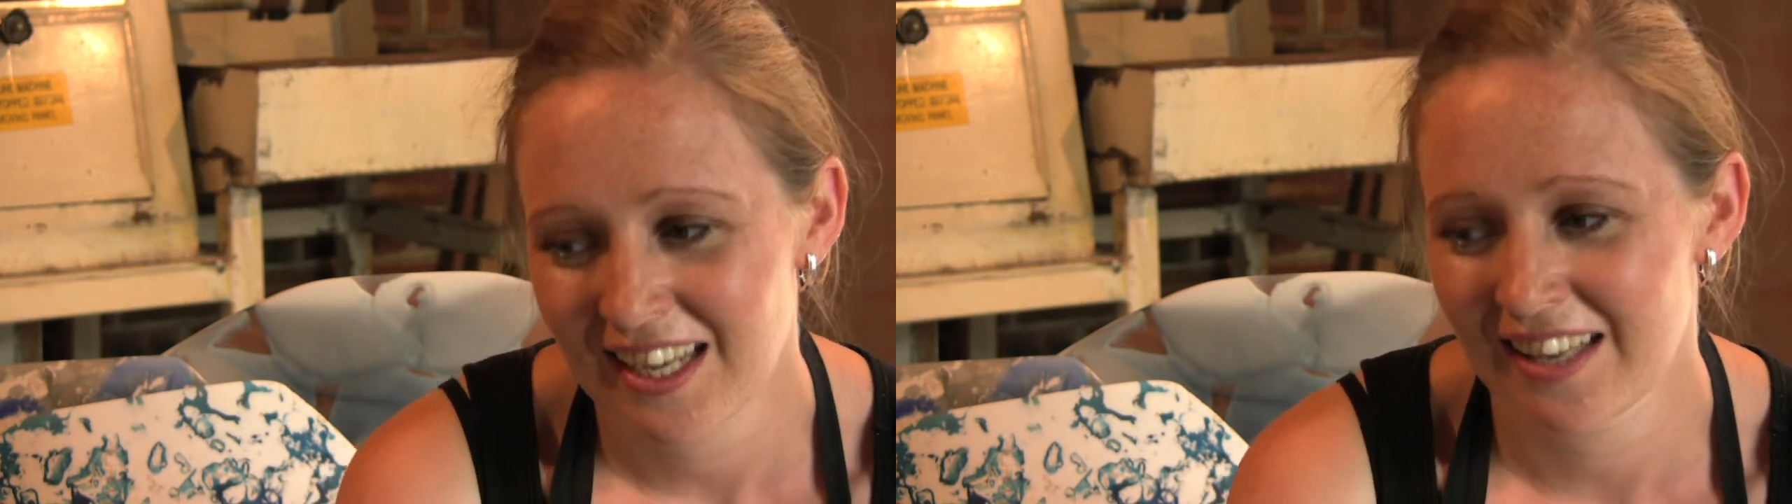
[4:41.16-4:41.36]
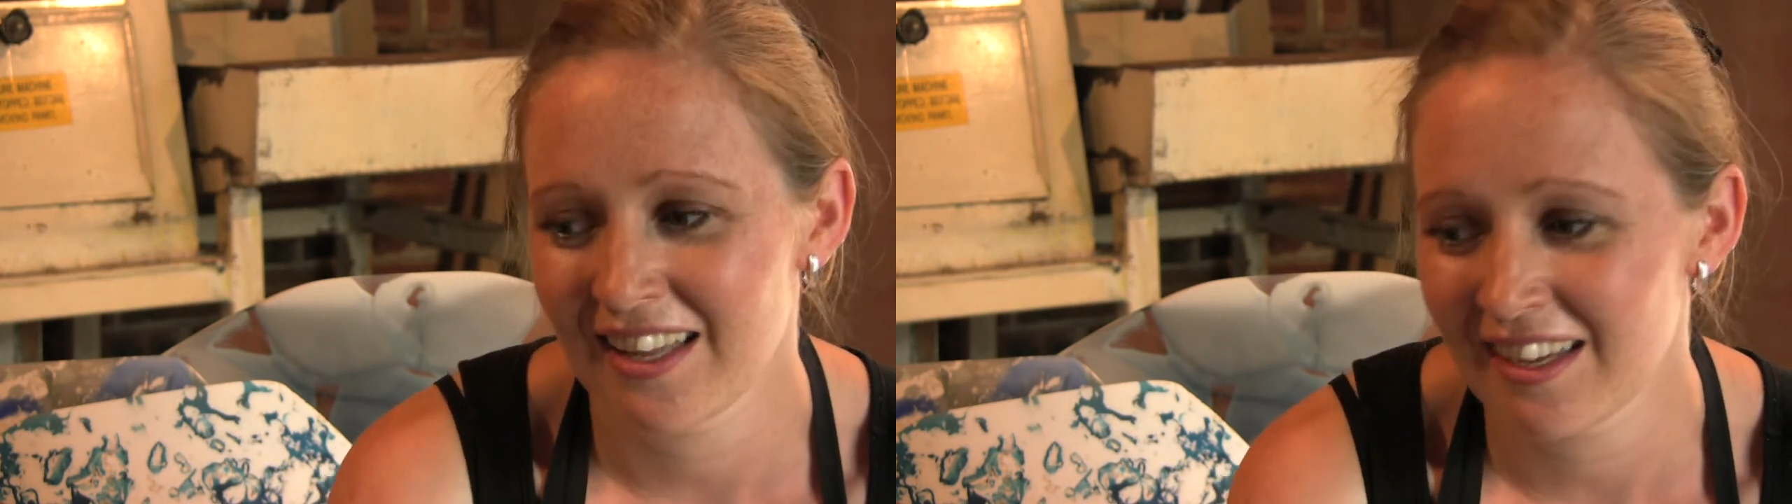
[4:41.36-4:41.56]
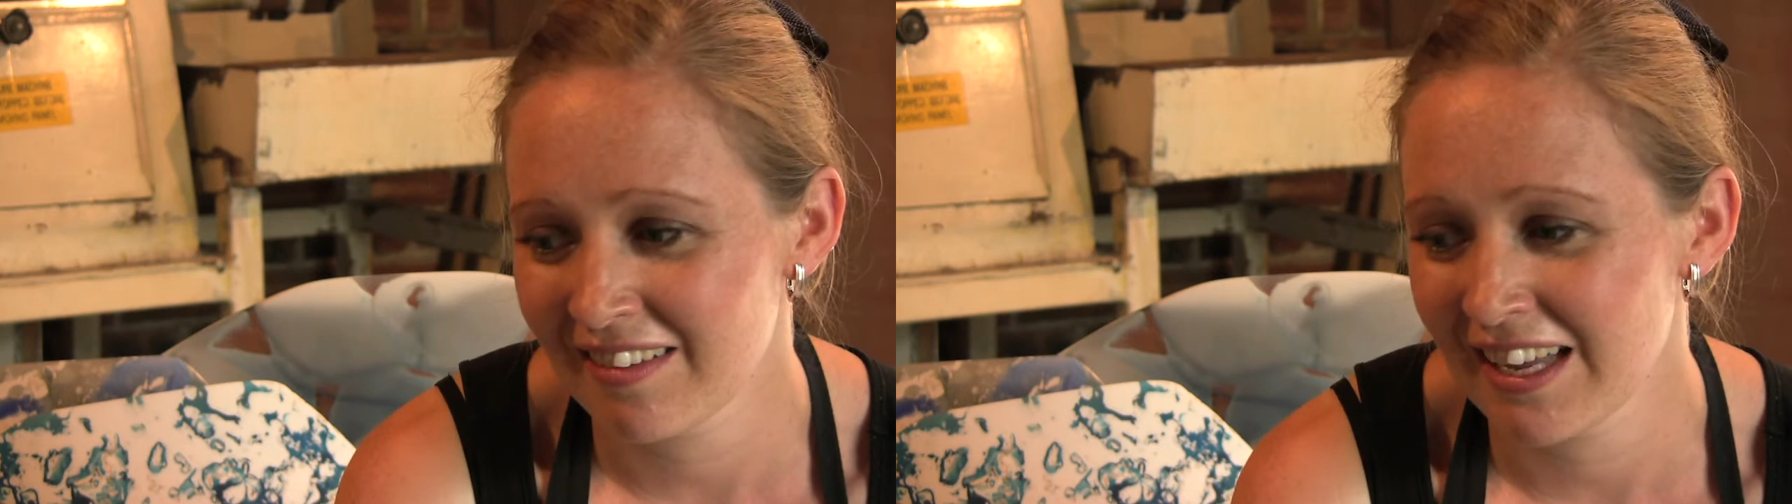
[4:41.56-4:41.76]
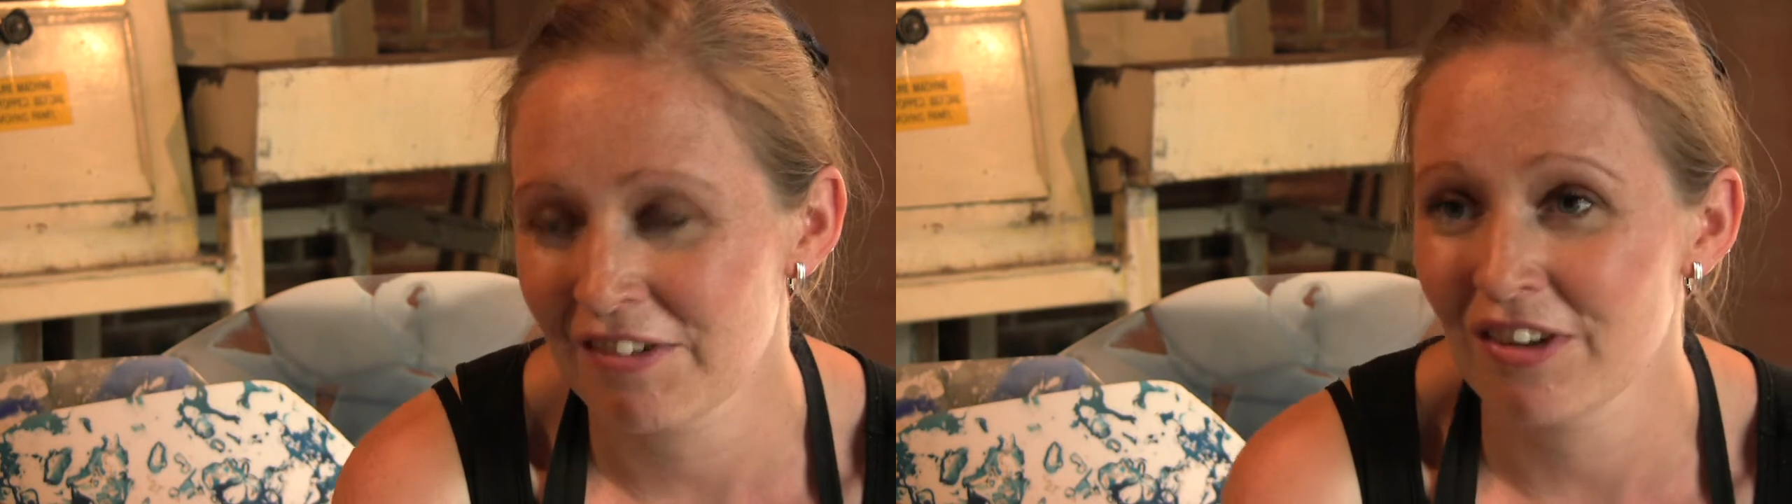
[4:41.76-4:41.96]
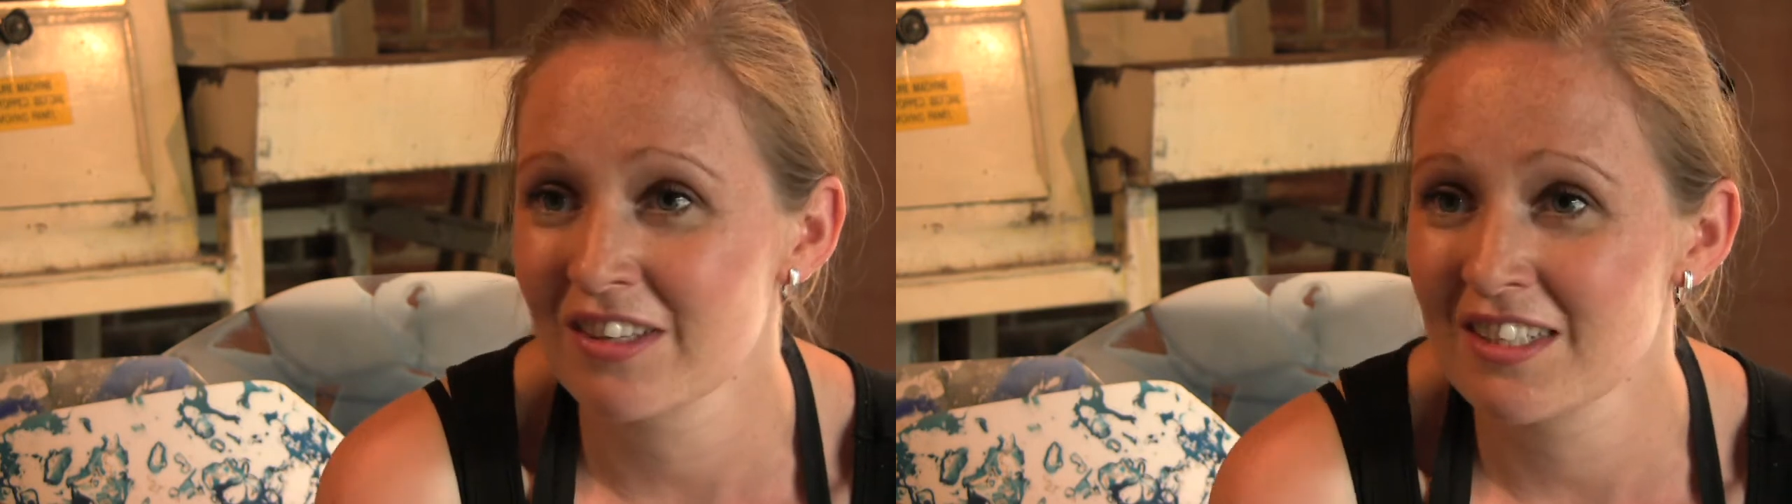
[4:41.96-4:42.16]
and that I've now
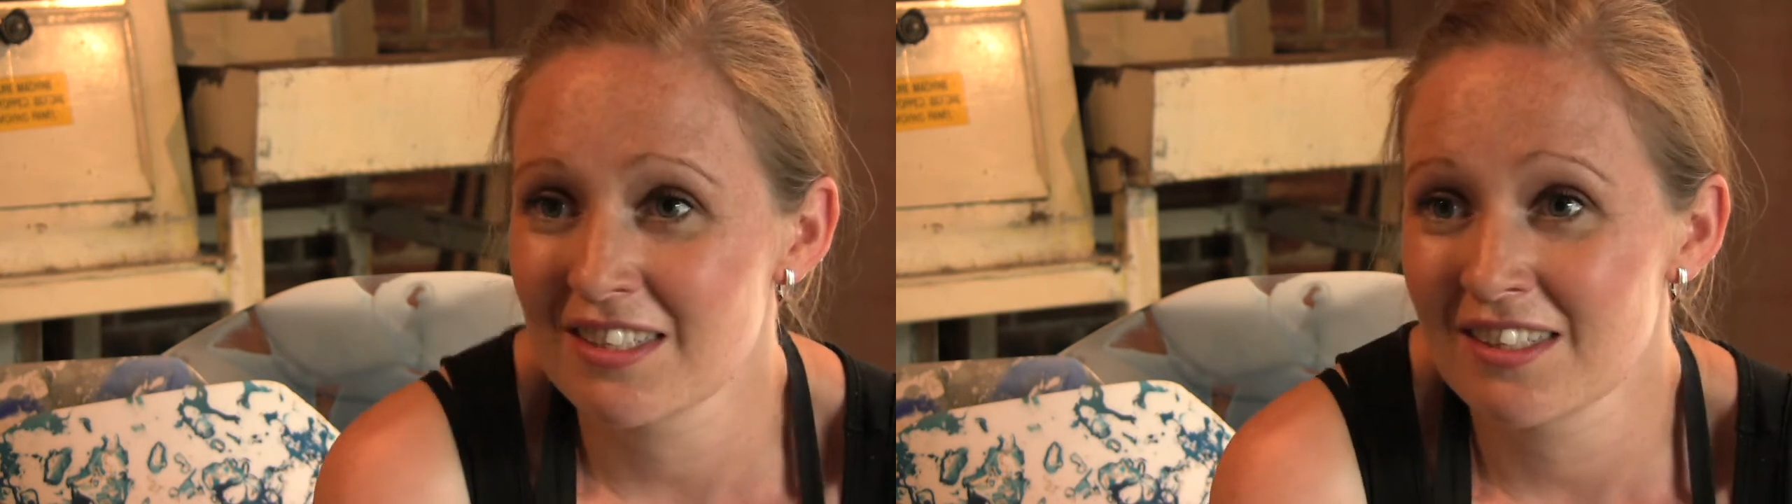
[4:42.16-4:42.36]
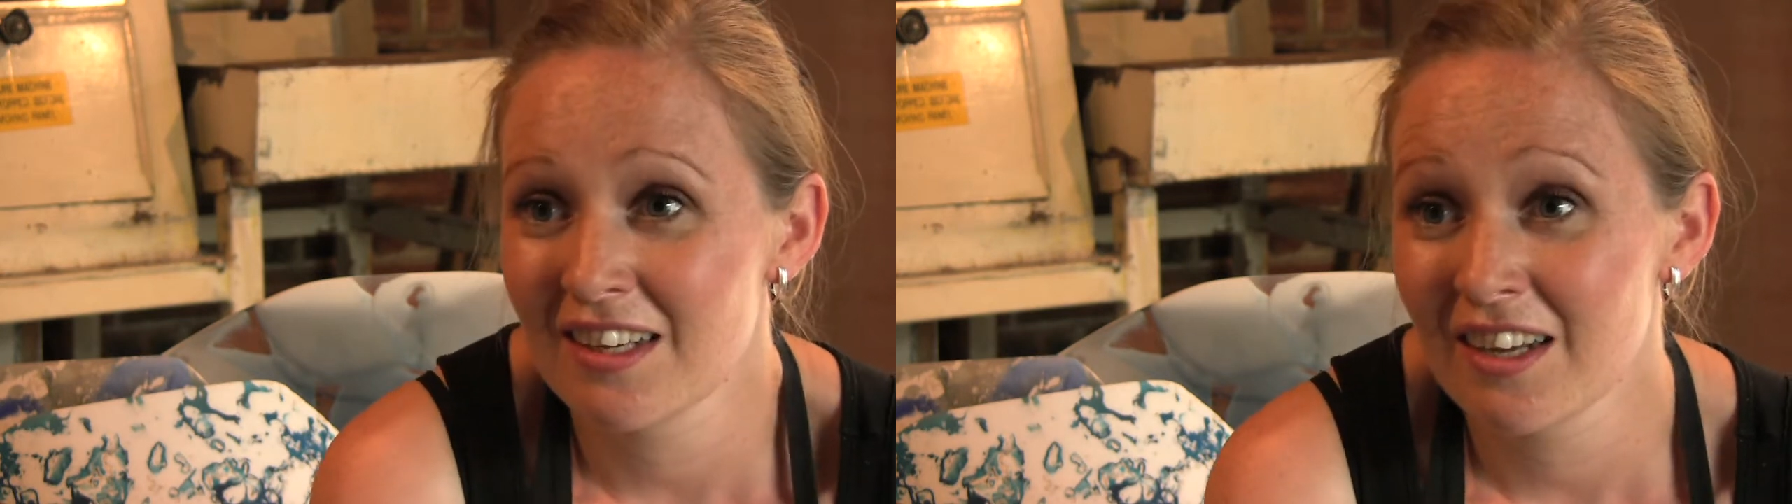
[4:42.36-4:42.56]
got this